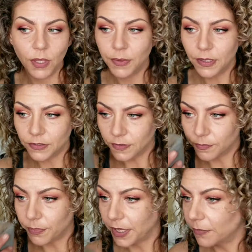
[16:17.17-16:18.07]
Maybe I'll
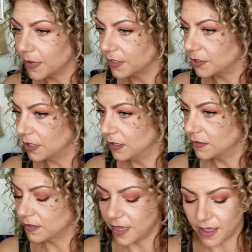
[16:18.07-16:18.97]
just bake my
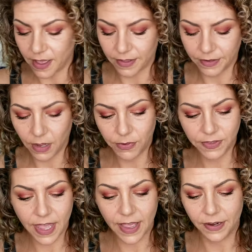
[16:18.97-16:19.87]
cheeks. Yeah, how
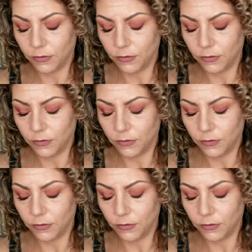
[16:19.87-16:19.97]
about that?